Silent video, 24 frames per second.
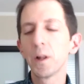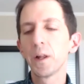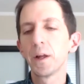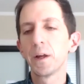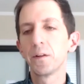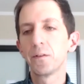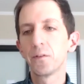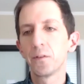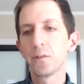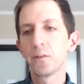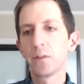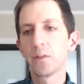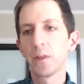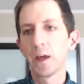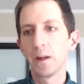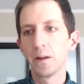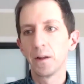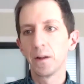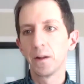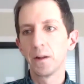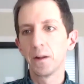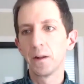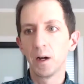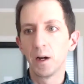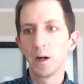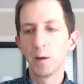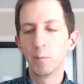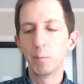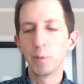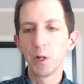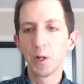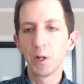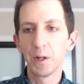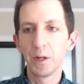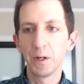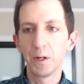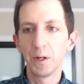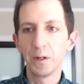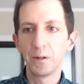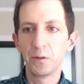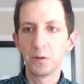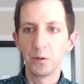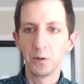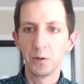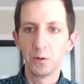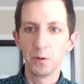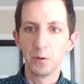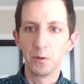it's that ability
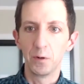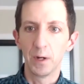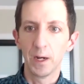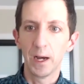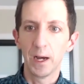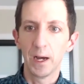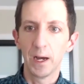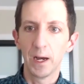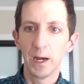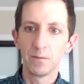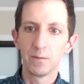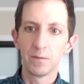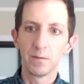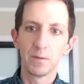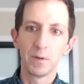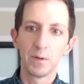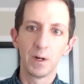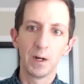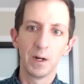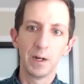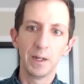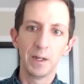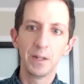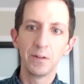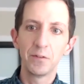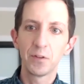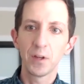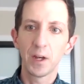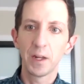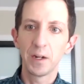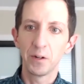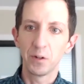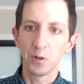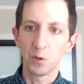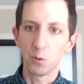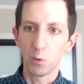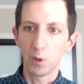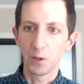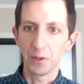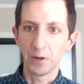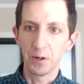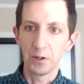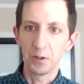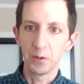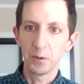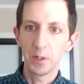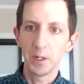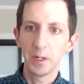to have insight into what
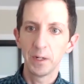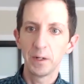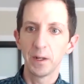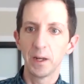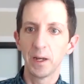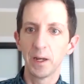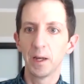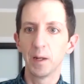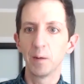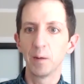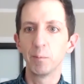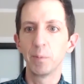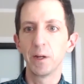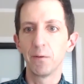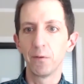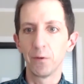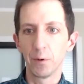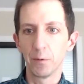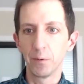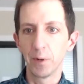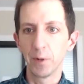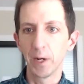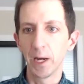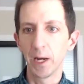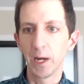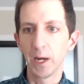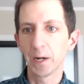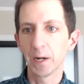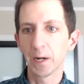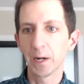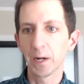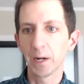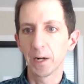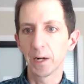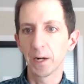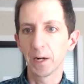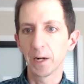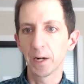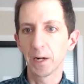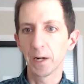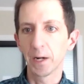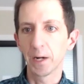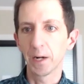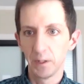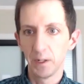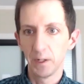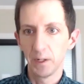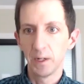they're doing and be able to react quickly
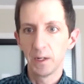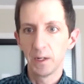to it.